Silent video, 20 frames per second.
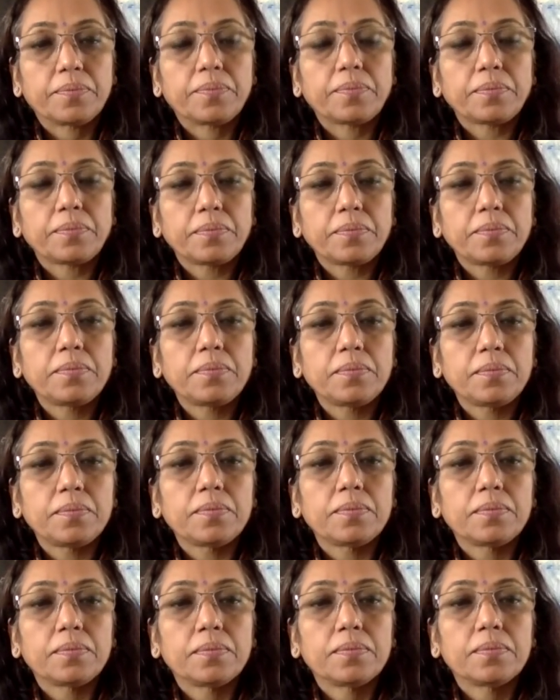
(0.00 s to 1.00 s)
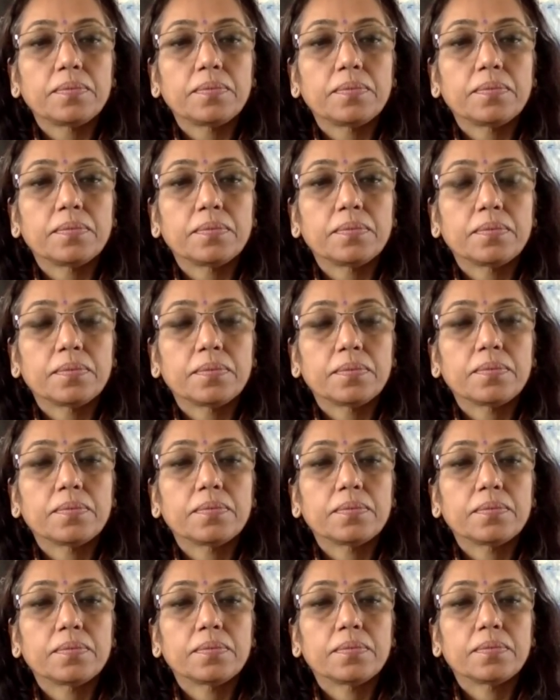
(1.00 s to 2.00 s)

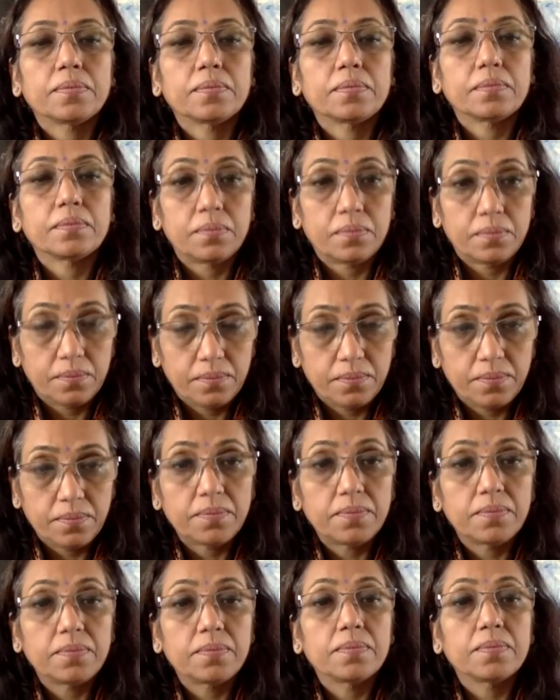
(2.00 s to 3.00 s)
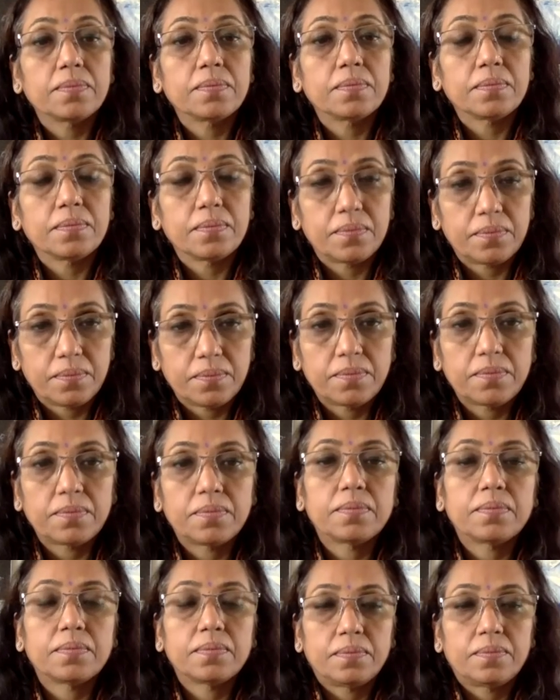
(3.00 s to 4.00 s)

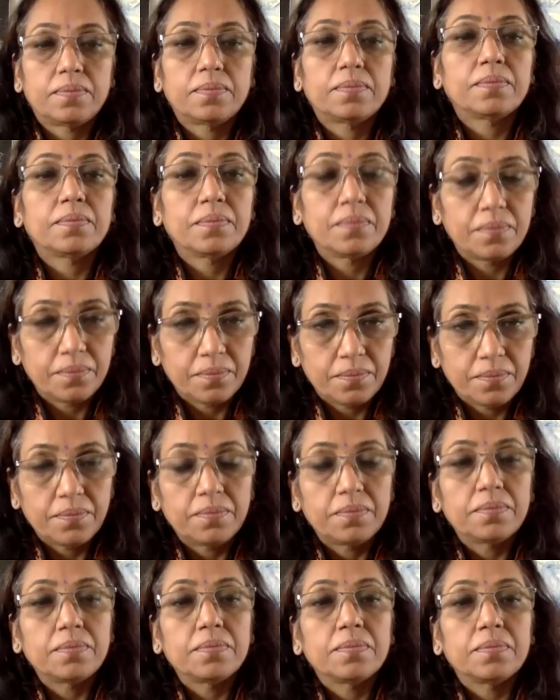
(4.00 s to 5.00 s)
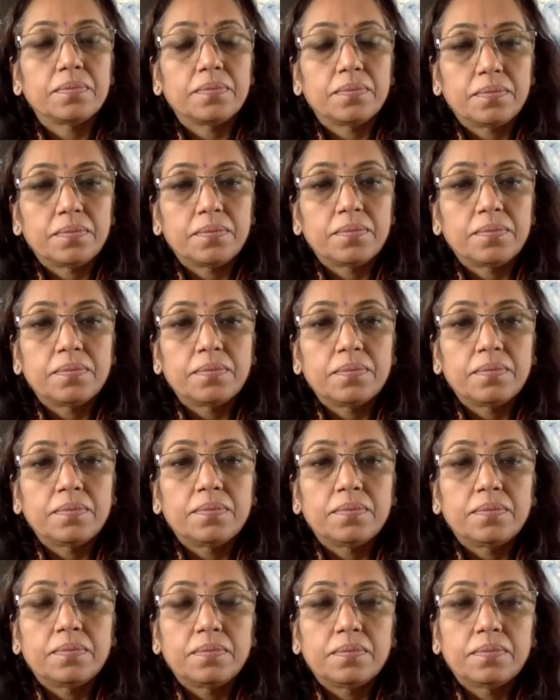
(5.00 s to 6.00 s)

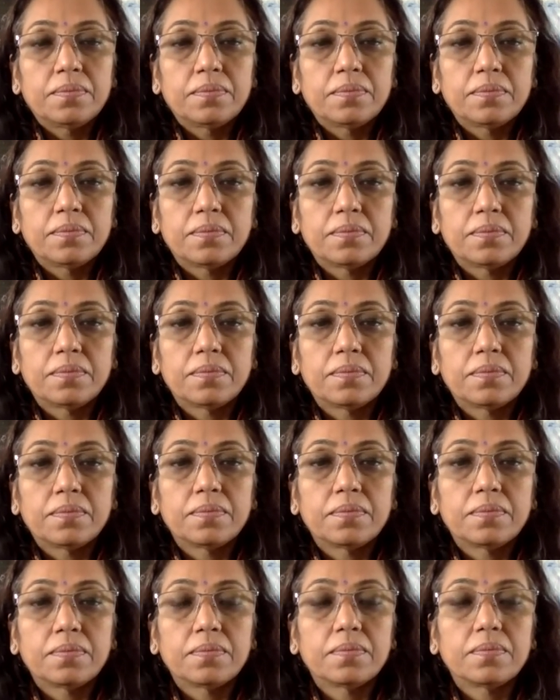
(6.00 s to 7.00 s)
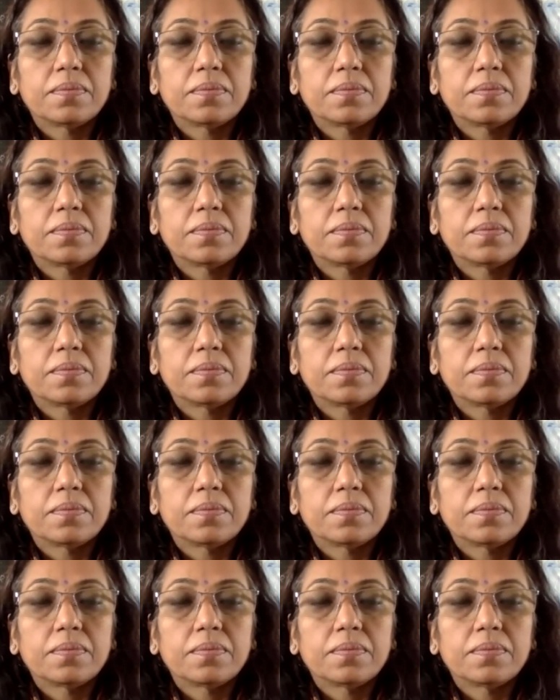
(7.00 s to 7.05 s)
(silent)